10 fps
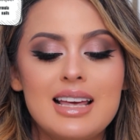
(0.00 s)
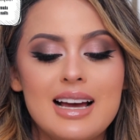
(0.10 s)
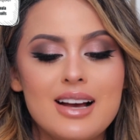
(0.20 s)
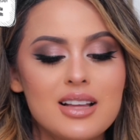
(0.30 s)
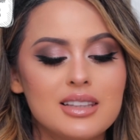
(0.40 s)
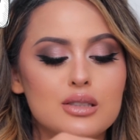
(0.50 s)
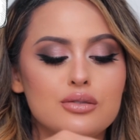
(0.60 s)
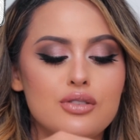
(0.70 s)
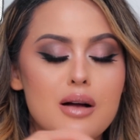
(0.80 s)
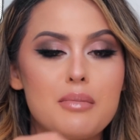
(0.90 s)
I got
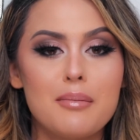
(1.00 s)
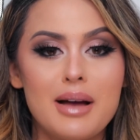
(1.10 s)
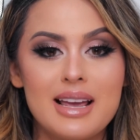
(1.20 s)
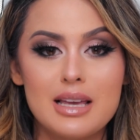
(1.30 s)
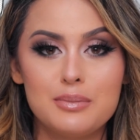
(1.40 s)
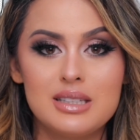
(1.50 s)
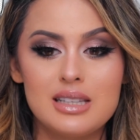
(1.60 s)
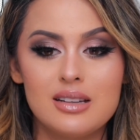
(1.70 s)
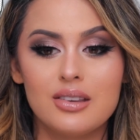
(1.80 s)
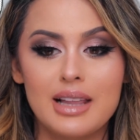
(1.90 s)
this from my
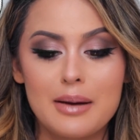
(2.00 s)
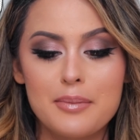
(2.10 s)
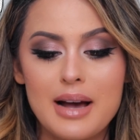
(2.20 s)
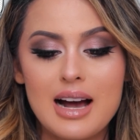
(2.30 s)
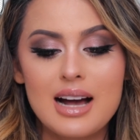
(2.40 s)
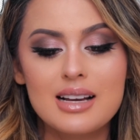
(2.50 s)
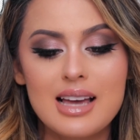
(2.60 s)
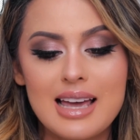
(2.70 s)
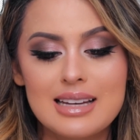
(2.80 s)
Ipsy Glam bag,